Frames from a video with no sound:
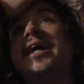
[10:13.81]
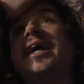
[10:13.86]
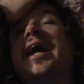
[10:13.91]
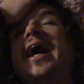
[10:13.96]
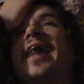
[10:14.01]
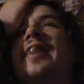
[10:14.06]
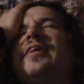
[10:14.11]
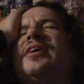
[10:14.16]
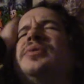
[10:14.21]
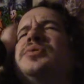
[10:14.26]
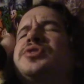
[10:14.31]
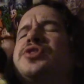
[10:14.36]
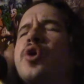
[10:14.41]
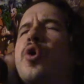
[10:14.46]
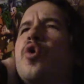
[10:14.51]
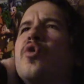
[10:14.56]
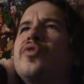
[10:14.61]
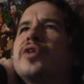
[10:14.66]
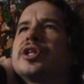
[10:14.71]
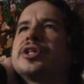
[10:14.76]
I think it was
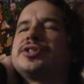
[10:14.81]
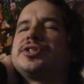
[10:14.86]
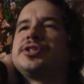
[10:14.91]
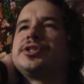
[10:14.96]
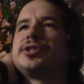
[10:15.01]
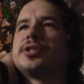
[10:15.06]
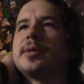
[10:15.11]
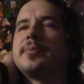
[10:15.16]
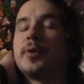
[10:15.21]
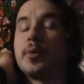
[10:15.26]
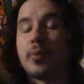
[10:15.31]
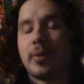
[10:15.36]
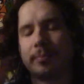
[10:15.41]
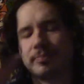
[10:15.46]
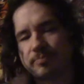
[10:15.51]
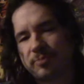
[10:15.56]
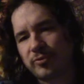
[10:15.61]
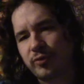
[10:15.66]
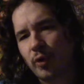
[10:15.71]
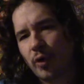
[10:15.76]
over the summer. Well,
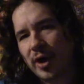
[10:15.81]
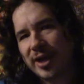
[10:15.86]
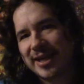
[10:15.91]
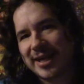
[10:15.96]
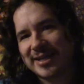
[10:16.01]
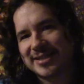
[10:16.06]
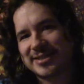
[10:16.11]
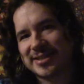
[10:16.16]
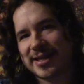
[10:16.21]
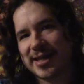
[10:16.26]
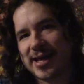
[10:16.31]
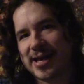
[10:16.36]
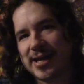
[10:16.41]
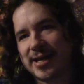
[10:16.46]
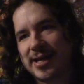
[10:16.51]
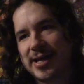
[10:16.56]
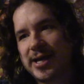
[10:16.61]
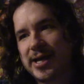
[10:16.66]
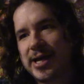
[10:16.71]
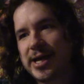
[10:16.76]
before I get into that,
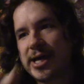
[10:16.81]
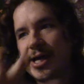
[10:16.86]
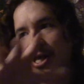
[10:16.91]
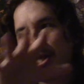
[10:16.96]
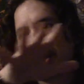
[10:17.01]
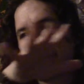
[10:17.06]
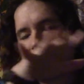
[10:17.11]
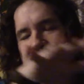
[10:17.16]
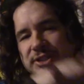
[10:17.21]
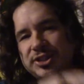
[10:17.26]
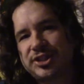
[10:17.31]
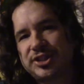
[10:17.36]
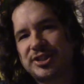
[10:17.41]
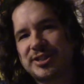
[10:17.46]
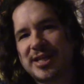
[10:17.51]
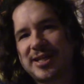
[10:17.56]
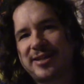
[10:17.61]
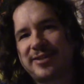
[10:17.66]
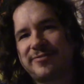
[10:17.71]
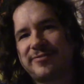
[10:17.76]
let me just
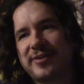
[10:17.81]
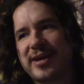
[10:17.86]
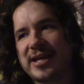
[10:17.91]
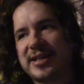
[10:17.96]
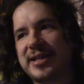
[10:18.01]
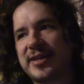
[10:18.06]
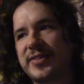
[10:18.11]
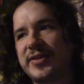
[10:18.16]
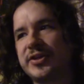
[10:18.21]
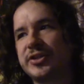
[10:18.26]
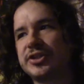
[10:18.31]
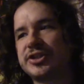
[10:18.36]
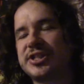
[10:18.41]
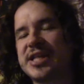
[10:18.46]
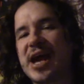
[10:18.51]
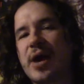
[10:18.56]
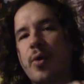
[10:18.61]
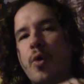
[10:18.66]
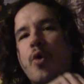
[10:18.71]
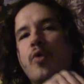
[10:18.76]
state the fact that there is
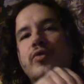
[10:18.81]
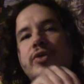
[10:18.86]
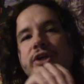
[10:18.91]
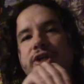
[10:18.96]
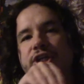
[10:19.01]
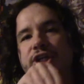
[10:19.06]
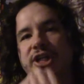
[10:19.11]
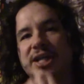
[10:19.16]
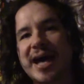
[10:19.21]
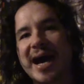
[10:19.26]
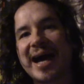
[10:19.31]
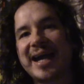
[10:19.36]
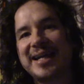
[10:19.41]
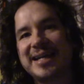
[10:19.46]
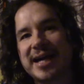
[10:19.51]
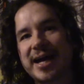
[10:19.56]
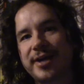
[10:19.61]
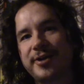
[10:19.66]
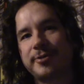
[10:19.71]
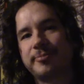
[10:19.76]
now over
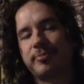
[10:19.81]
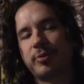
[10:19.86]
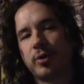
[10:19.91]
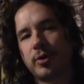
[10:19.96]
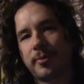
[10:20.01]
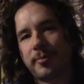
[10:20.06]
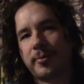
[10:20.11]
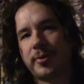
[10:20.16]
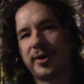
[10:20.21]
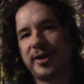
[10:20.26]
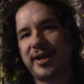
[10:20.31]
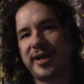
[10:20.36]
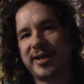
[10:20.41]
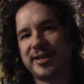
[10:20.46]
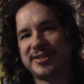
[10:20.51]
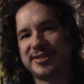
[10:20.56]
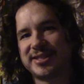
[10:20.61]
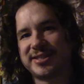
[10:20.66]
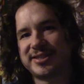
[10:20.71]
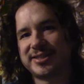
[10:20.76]
900 Pokemon in
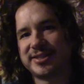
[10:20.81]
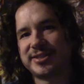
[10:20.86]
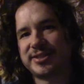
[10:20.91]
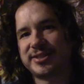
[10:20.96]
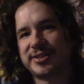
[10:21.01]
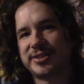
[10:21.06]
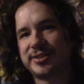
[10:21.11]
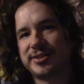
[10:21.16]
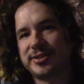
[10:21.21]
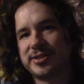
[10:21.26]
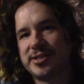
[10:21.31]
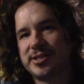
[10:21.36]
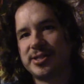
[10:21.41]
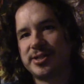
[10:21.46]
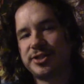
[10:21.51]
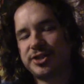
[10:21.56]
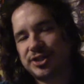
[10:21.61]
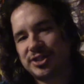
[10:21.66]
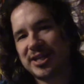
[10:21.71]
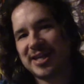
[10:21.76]
existence.
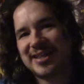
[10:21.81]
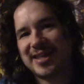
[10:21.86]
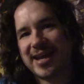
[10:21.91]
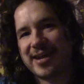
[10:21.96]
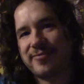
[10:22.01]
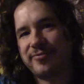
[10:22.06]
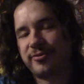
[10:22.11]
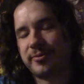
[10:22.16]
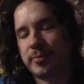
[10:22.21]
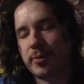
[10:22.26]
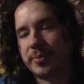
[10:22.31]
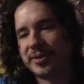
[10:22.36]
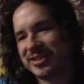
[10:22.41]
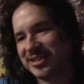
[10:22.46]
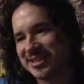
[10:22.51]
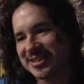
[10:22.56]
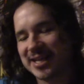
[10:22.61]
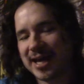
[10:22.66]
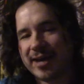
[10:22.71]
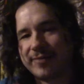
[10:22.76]
Just take that in for a moment, because
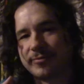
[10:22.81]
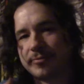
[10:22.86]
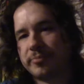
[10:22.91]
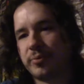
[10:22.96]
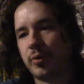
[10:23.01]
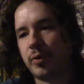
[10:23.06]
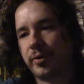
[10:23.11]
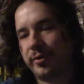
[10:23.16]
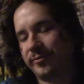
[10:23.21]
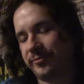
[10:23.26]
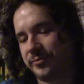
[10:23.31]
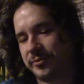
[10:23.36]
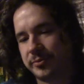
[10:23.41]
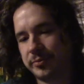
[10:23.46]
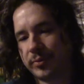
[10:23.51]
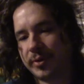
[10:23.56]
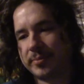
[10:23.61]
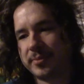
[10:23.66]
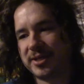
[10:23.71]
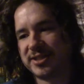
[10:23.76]
it's kind of important for
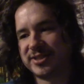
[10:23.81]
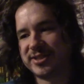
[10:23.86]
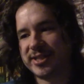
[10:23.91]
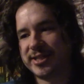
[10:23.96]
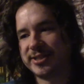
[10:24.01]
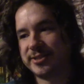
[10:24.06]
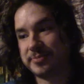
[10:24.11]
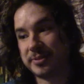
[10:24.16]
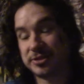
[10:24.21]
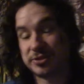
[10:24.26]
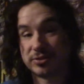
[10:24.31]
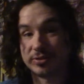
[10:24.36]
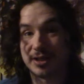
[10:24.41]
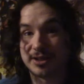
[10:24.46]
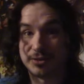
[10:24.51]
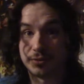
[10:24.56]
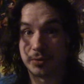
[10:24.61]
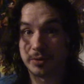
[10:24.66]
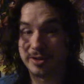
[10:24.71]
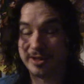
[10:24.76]
what I'm going to say, especially like
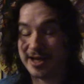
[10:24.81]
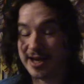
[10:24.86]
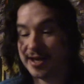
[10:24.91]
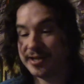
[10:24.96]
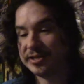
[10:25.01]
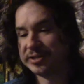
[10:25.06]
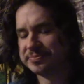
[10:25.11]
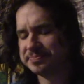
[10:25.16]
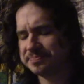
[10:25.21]
toward the end.